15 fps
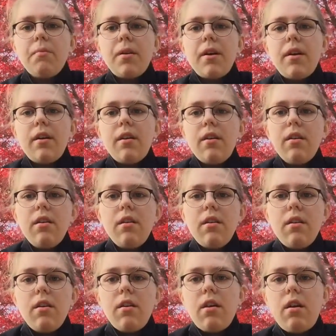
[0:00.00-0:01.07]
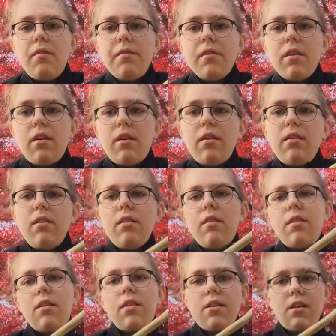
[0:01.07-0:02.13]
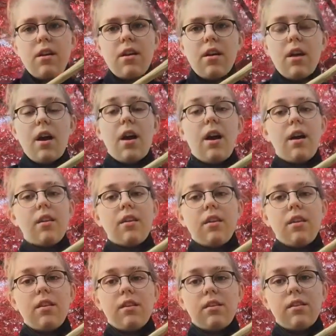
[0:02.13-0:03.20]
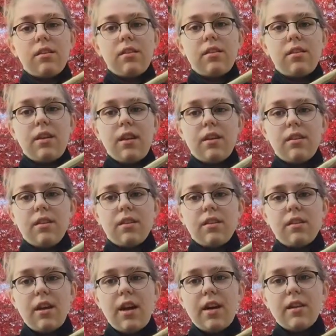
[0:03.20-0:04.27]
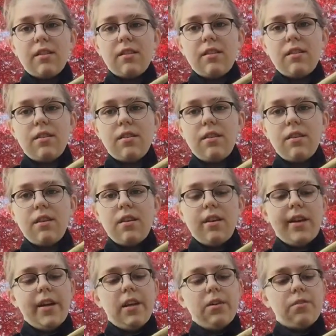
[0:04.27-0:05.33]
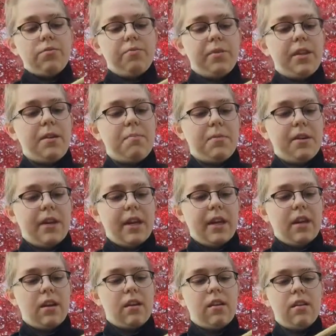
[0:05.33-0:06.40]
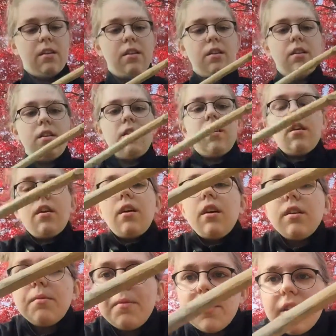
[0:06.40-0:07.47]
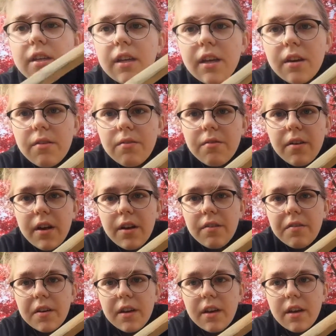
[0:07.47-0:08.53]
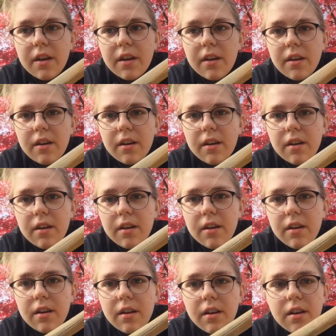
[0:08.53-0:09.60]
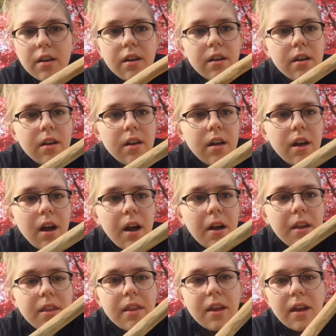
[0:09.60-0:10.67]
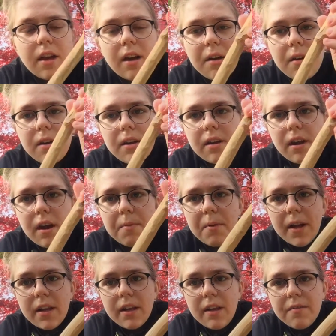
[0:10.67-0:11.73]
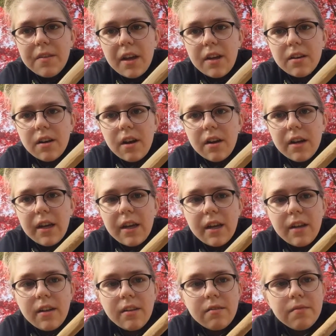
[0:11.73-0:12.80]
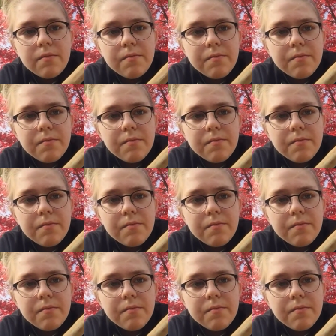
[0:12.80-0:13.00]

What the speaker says: But overall, I think this is a success. It looks really pretty, especially like right over here. I think I might leave that knot in,